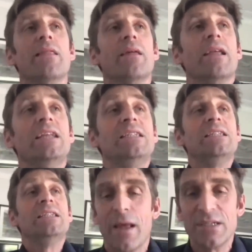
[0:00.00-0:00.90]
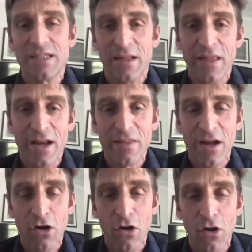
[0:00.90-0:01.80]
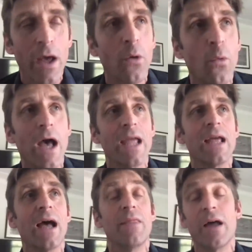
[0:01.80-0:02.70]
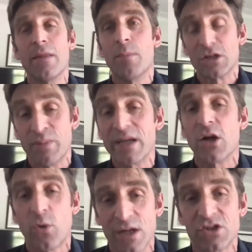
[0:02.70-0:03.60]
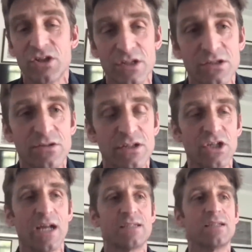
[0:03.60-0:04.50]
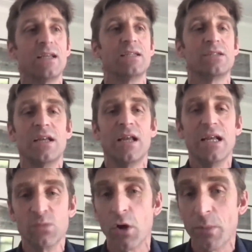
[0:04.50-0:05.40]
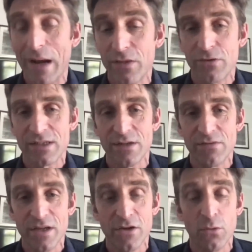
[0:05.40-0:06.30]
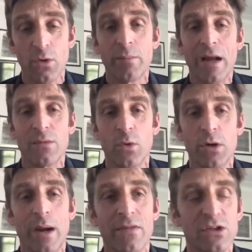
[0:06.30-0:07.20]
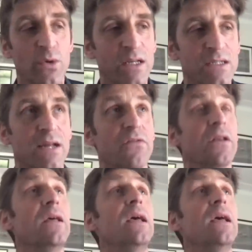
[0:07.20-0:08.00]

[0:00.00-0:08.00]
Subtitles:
Easy for them, isn't it? They're a long way away. And the much bigger question, as you suggest, is what about the rest of the EU? What about the 27?